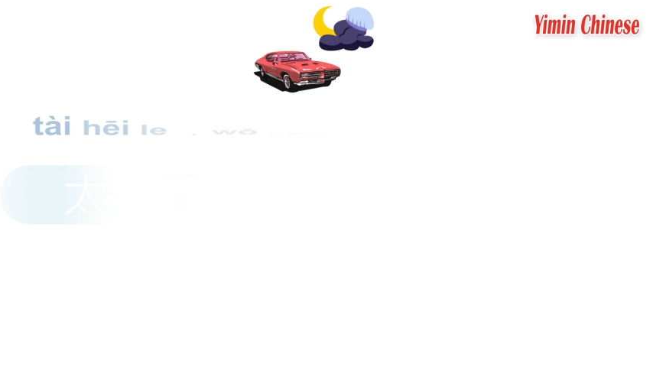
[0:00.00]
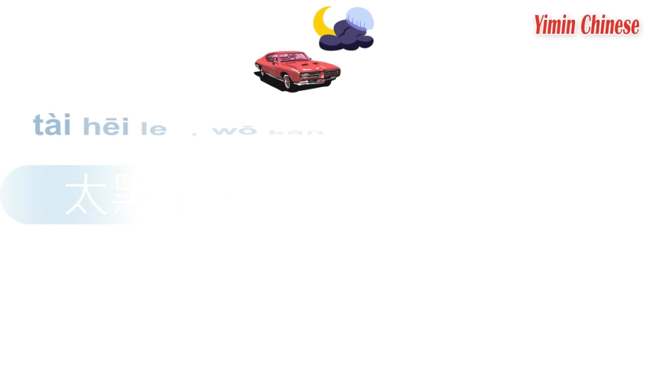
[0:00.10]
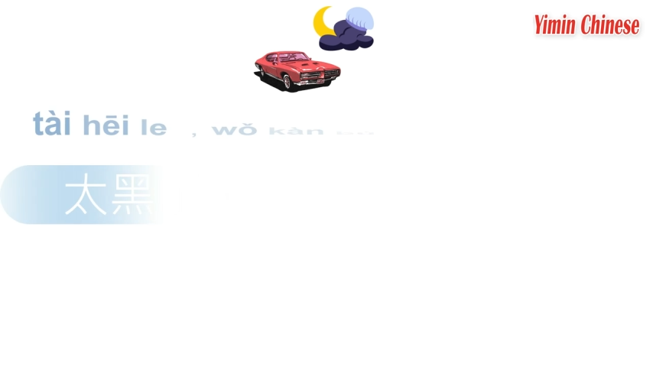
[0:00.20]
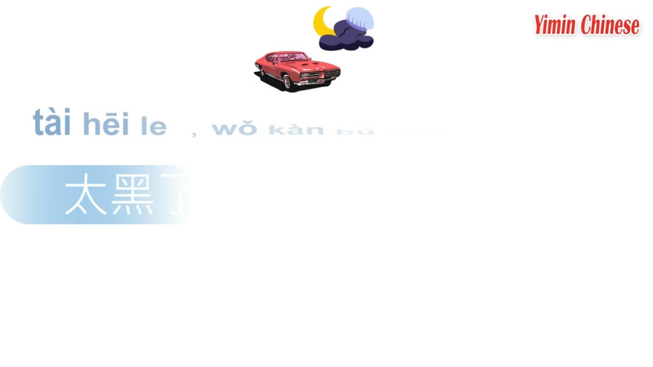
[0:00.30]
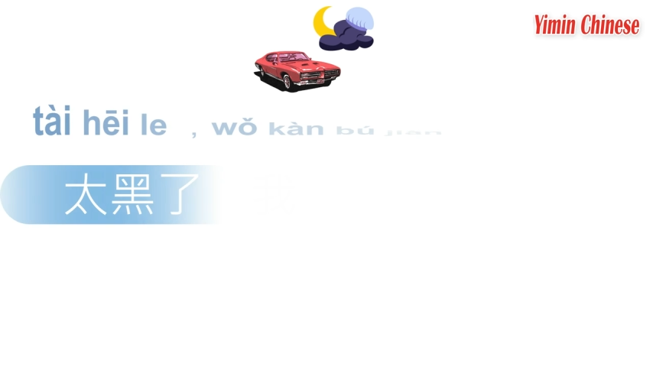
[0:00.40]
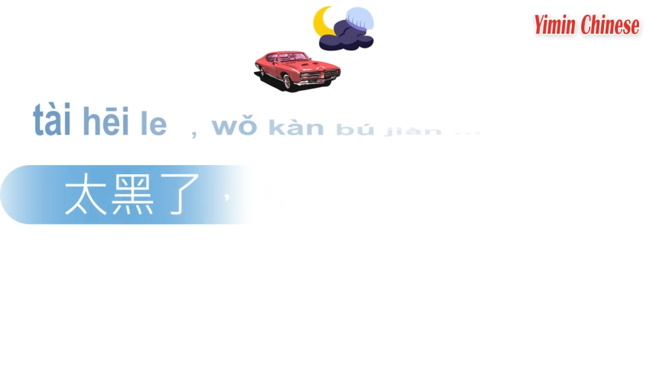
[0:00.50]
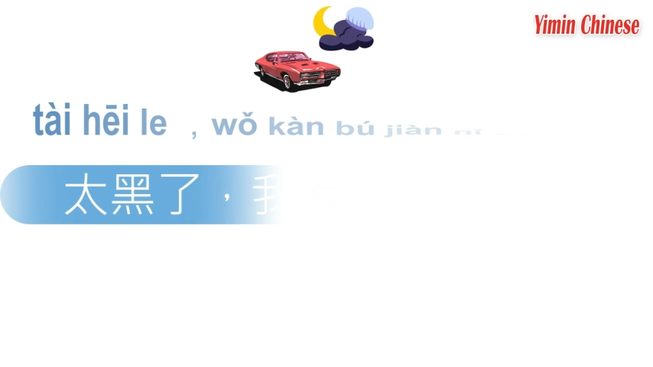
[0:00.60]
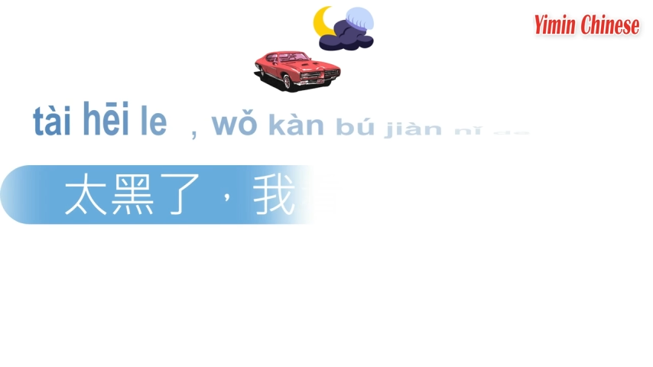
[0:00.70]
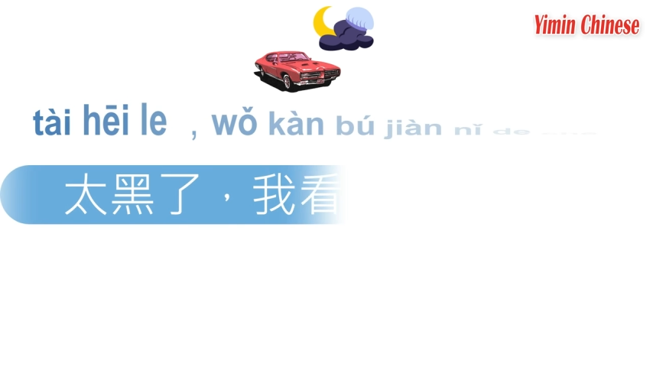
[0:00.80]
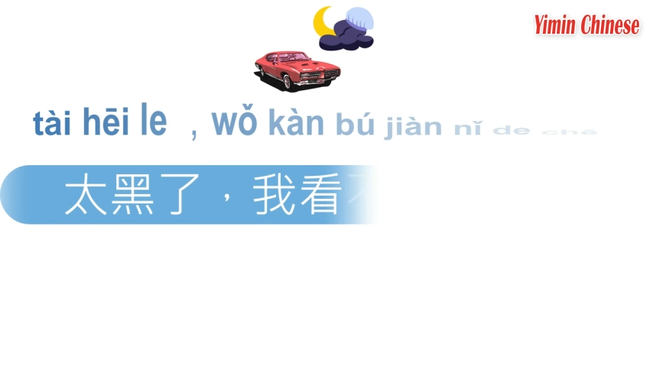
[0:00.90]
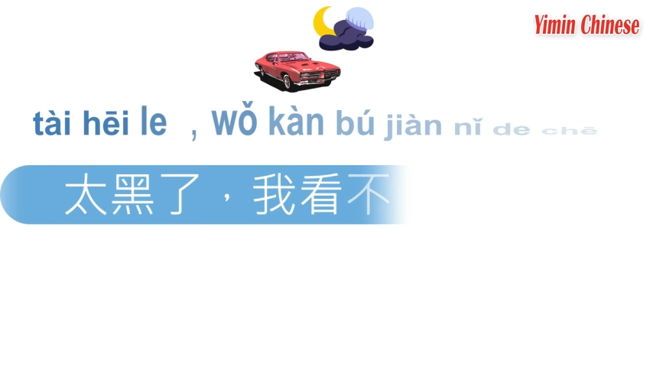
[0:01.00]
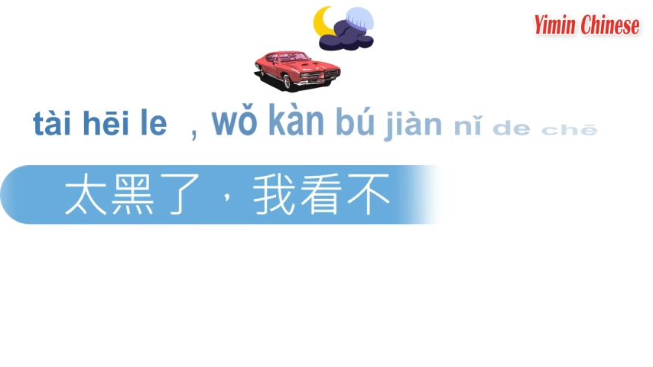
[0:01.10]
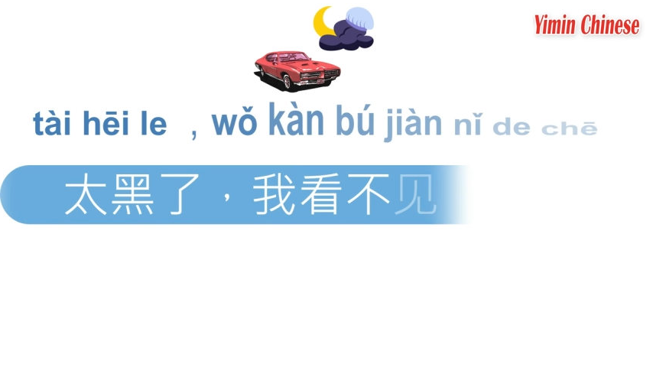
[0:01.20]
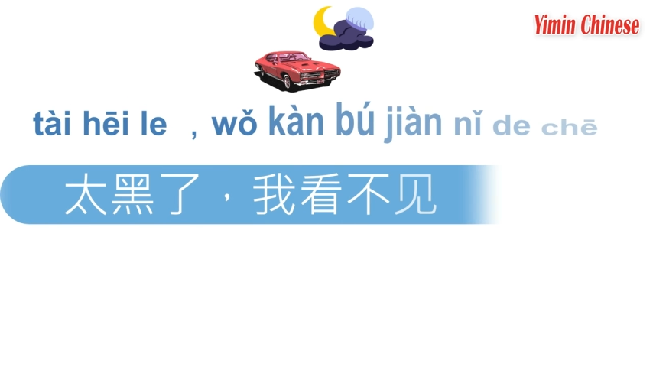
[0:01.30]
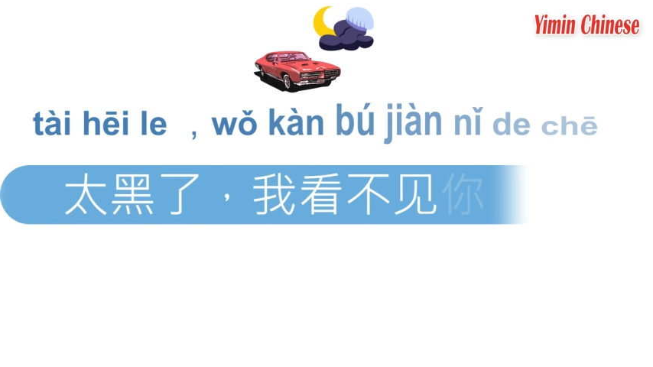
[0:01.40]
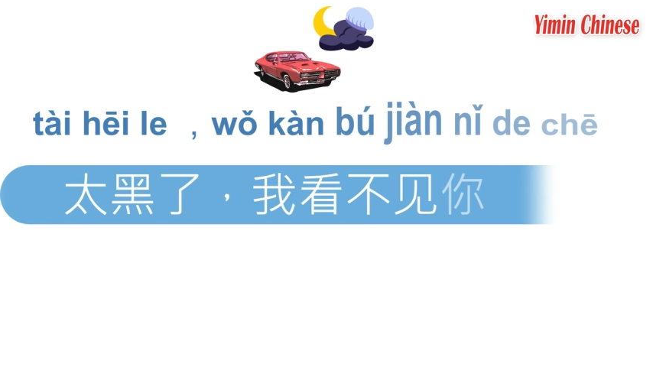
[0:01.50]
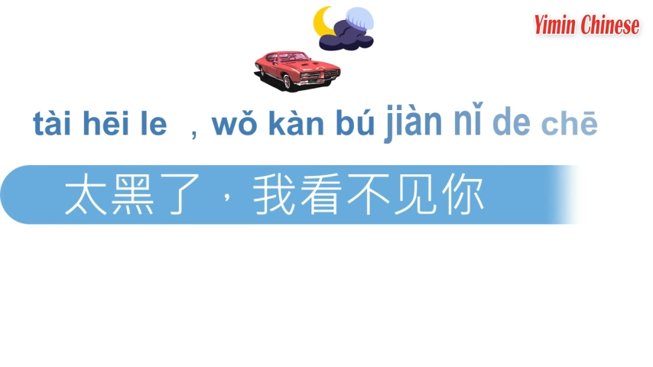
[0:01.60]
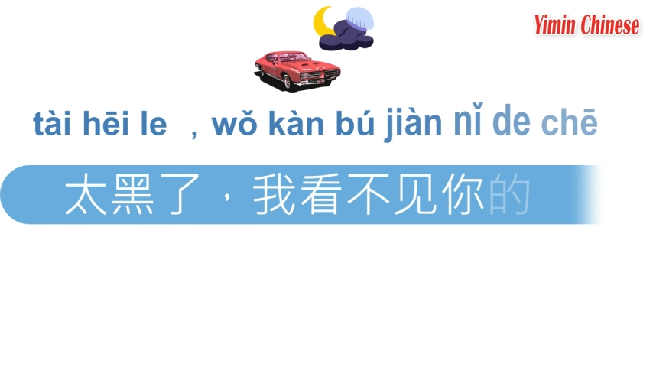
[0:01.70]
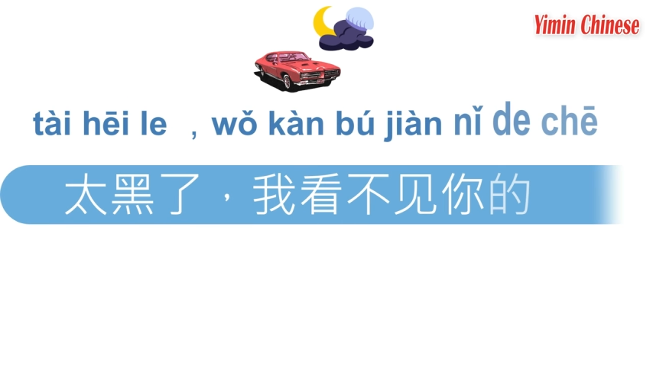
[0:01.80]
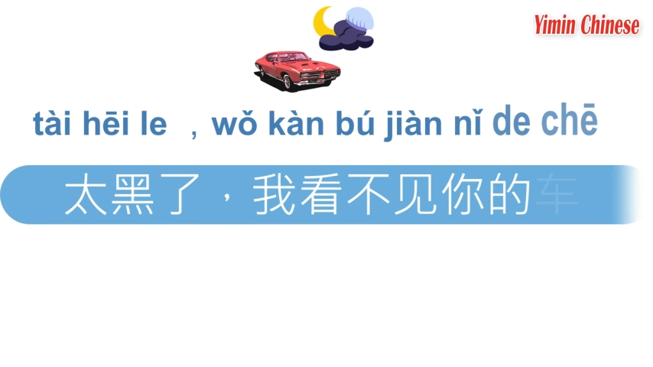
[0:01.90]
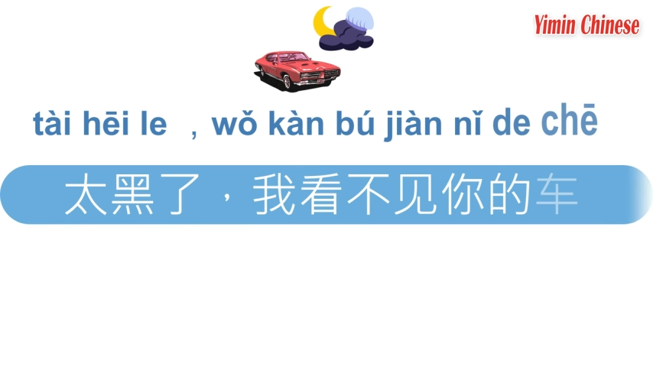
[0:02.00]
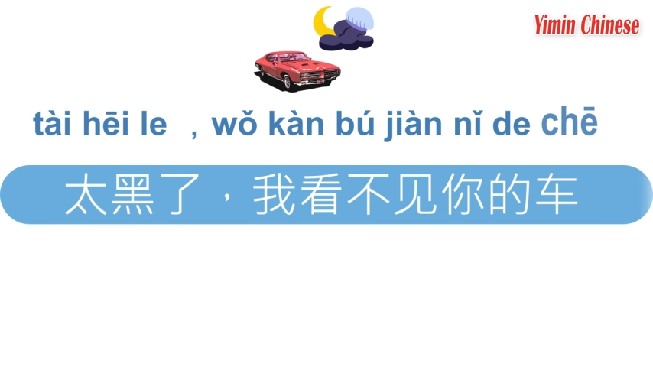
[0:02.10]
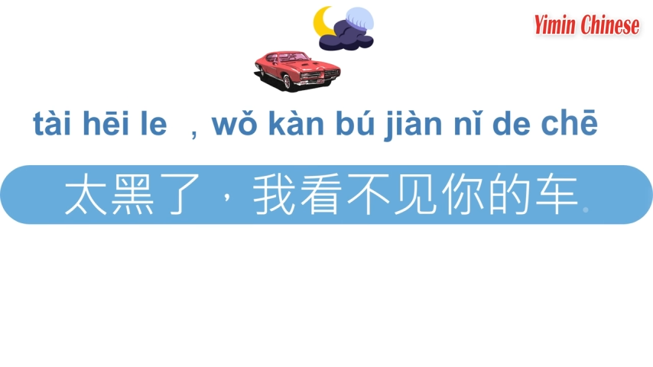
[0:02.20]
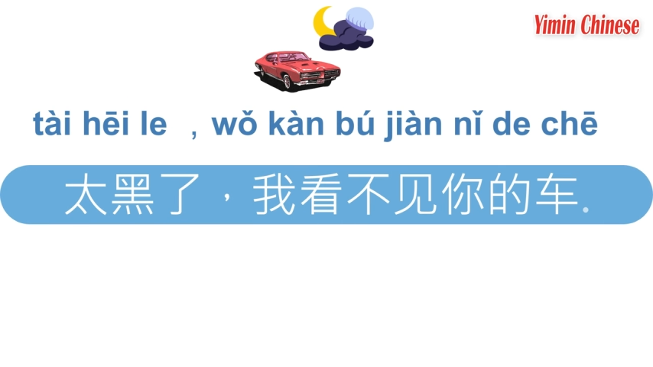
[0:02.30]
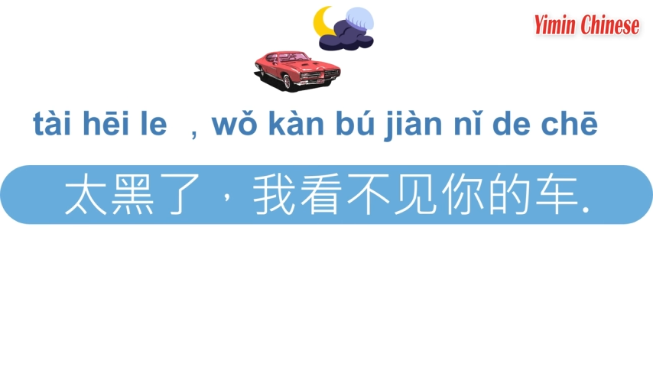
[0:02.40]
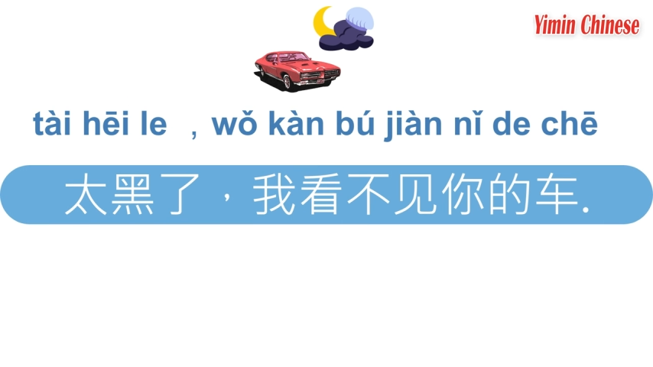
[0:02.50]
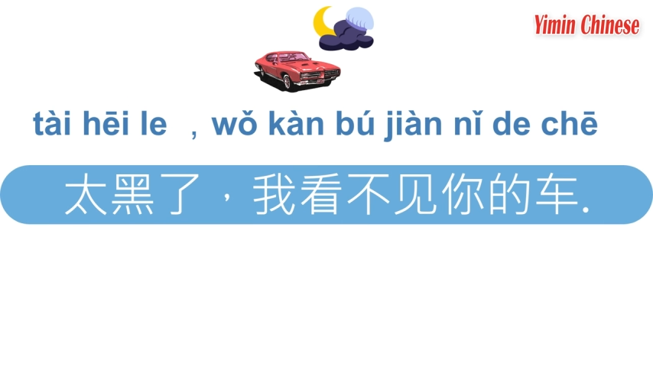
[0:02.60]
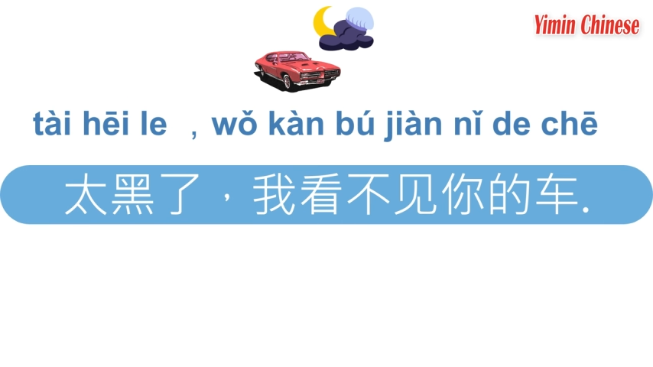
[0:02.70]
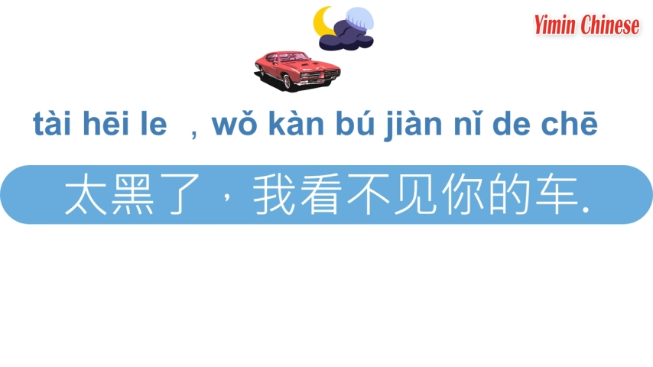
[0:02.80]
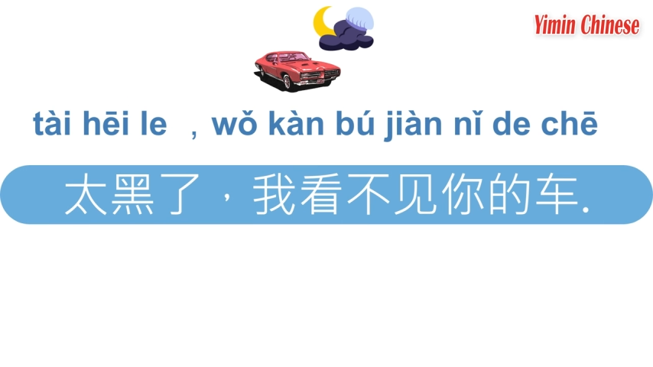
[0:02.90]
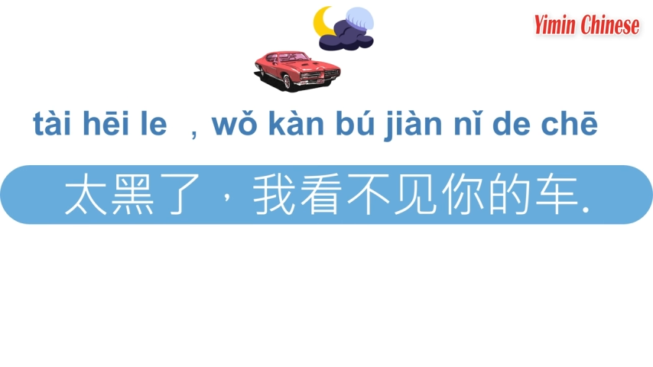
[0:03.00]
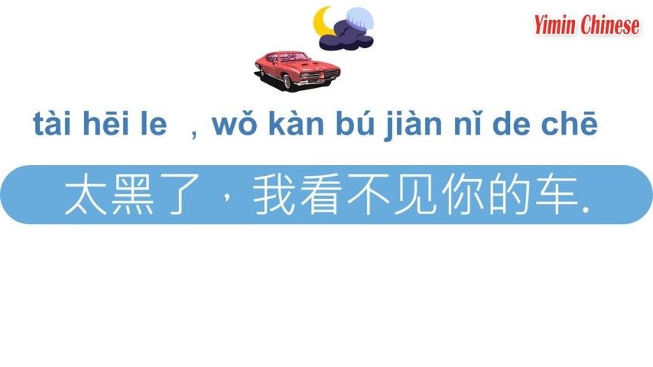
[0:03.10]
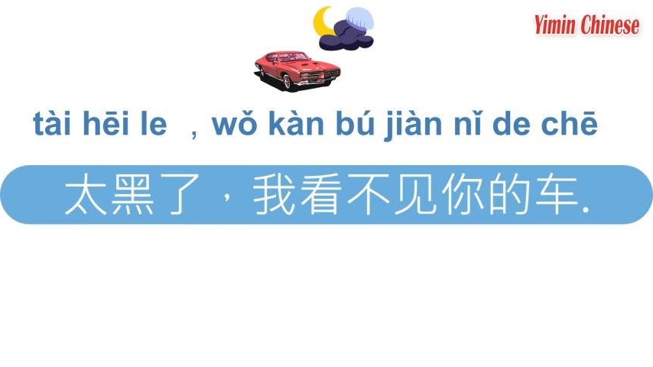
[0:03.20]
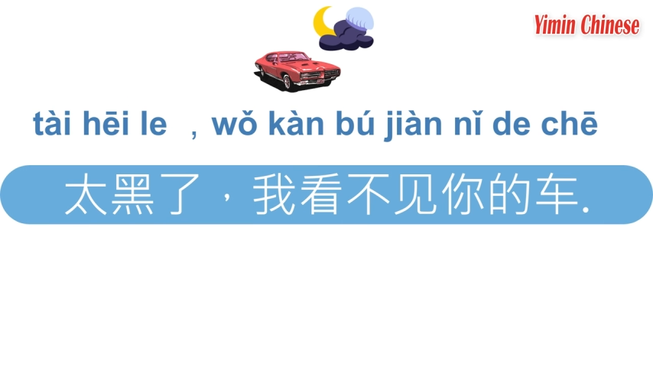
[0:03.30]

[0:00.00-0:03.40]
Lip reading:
[unreadable: no face in view]